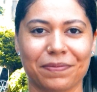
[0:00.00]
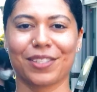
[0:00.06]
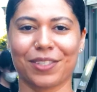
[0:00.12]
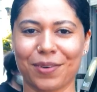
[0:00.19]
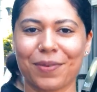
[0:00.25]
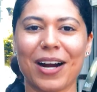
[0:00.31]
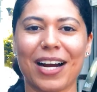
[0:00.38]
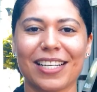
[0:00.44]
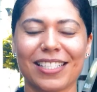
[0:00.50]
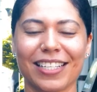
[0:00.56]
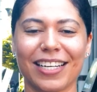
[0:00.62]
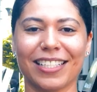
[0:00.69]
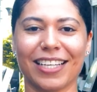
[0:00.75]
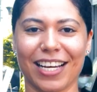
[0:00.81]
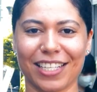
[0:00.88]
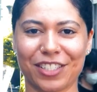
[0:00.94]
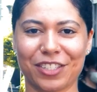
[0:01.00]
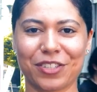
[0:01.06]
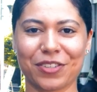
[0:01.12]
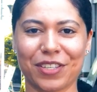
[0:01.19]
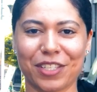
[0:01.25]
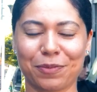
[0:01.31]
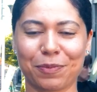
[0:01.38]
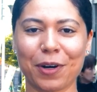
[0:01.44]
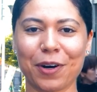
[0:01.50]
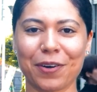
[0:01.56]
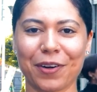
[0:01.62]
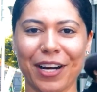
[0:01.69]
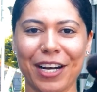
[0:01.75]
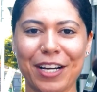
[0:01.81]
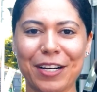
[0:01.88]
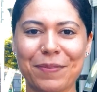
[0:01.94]
So why I said yes to this
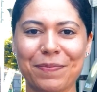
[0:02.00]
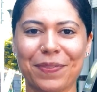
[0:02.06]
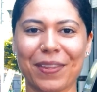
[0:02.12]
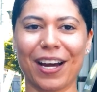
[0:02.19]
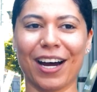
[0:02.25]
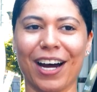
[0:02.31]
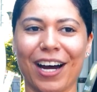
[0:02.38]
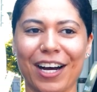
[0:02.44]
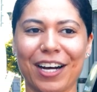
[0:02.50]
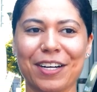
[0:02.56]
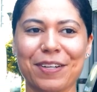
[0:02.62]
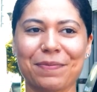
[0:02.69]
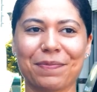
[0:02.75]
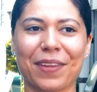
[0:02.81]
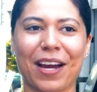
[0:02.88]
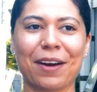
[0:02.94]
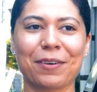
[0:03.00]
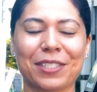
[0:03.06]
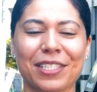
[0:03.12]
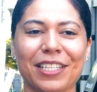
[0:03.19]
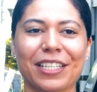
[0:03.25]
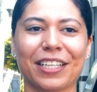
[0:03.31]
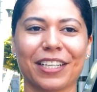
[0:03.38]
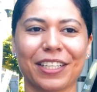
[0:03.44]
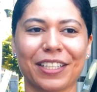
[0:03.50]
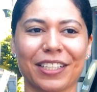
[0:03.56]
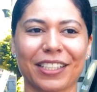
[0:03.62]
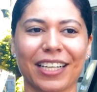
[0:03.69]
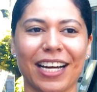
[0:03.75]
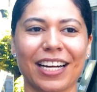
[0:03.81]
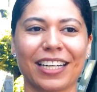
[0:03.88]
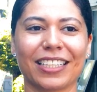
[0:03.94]
program, I was in a
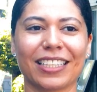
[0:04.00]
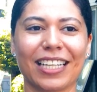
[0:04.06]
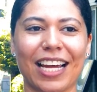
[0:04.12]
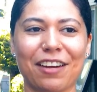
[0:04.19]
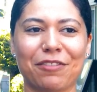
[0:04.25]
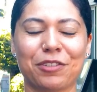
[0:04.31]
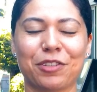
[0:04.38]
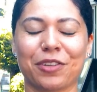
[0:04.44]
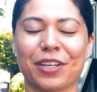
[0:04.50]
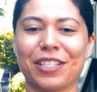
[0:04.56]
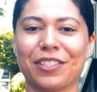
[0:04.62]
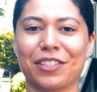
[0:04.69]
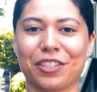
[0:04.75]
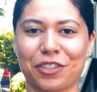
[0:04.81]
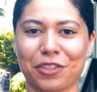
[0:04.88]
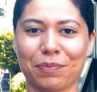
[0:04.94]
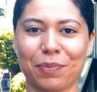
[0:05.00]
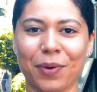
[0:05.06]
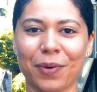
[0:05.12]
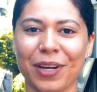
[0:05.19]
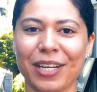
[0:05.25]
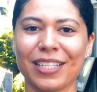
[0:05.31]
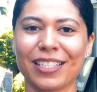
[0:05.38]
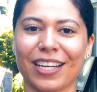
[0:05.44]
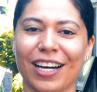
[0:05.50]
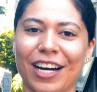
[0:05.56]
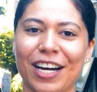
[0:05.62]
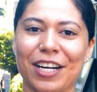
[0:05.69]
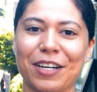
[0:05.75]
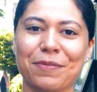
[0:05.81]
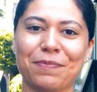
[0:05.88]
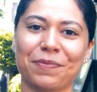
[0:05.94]
kind of life transition point,
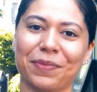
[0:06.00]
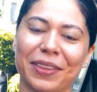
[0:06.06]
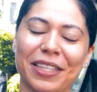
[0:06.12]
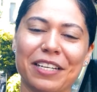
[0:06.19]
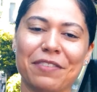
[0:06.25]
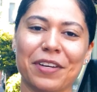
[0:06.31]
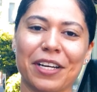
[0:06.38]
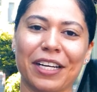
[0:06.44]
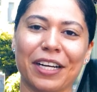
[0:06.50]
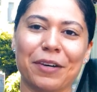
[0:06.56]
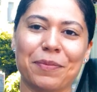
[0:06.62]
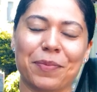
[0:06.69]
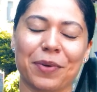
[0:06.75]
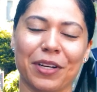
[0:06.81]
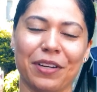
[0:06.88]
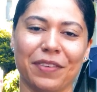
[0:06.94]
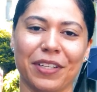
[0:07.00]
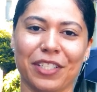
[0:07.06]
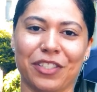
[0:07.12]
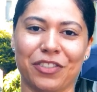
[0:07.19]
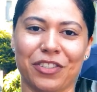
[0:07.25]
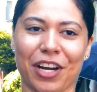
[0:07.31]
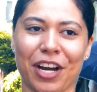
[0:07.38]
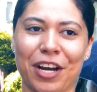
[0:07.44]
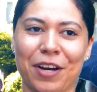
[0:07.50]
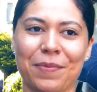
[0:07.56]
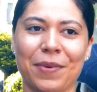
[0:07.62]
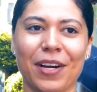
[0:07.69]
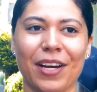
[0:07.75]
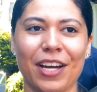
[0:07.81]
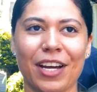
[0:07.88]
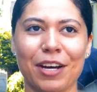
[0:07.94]
leaving a previous
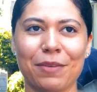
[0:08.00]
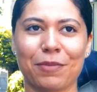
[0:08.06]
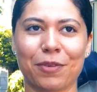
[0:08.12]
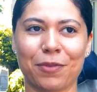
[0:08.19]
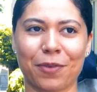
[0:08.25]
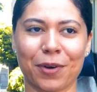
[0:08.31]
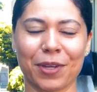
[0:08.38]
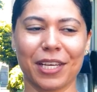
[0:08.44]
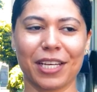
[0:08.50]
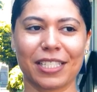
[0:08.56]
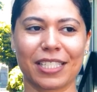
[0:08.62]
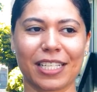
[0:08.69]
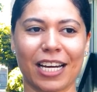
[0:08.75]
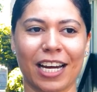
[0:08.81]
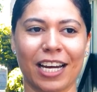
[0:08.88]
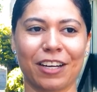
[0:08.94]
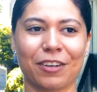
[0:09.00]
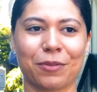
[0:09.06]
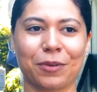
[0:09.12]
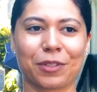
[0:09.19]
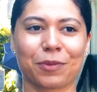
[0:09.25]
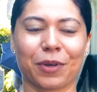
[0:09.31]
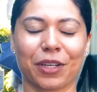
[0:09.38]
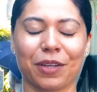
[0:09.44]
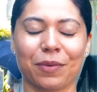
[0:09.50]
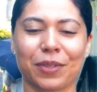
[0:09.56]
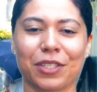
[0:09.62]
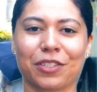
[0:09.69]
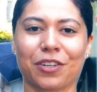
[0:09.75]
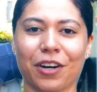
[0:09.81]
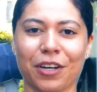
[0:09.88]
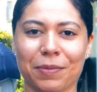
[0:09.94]
job. Before this, I was working with
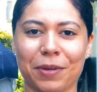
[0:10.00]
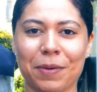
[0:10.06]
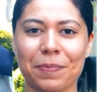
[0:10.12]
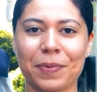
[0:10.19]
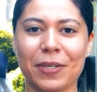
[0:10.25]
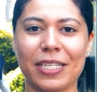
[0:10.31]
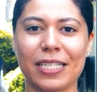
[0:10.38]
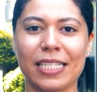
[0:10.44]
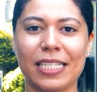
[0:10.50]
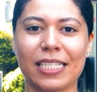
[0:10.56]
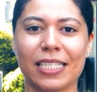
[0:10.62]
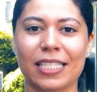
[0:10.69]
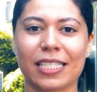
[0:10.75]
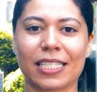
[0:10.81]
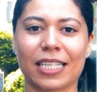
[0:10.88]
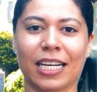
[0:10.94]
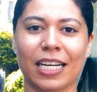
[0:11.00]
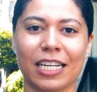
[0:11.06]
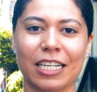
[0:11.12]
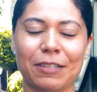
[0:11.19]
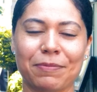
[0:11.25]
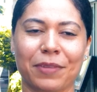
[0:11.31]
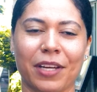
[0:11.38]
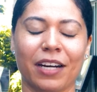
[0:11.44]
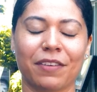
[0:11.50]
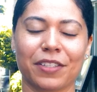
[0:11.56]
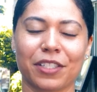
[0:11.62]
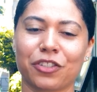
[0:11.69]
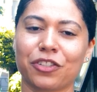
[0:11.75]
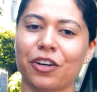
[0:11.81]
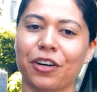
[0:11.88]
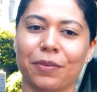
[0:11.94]
startup companies, kind of as
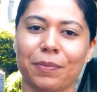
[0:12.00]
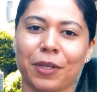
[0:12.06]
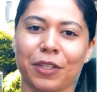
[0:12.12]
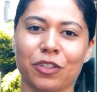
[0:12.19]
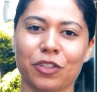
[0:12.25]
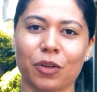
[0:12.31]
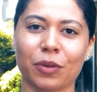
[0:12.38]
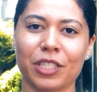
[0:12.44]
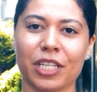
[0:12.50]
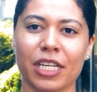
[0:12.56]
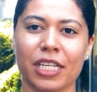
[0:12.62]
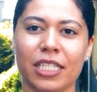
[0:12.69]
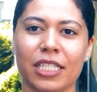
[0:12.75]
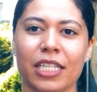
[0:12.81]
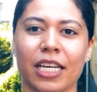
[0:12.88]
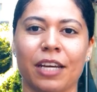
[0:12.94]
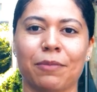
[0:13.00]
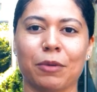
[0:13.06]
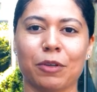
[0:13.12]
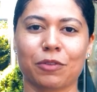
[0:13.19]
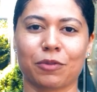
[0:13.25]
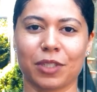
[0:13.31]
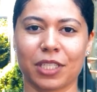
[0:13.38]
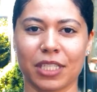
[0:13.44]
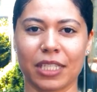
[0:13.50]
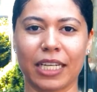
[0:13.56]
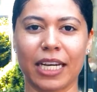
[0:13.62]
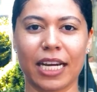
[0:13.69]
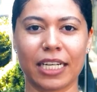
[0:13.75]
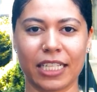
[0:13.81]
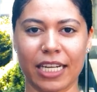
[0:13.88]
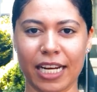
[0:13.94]
a startup consultant, and most recently
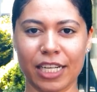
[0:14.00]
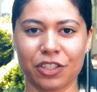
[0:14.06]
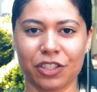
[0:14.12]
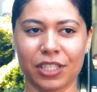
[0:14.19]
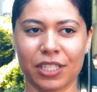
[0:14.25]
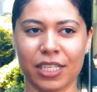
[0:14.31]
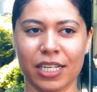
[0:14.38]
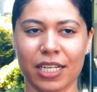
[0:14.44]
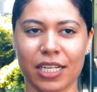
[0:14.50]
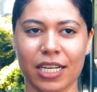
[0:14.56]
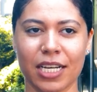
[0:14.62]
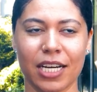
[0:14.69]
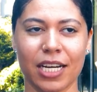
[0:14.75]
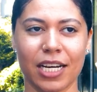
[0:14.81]
at an agency.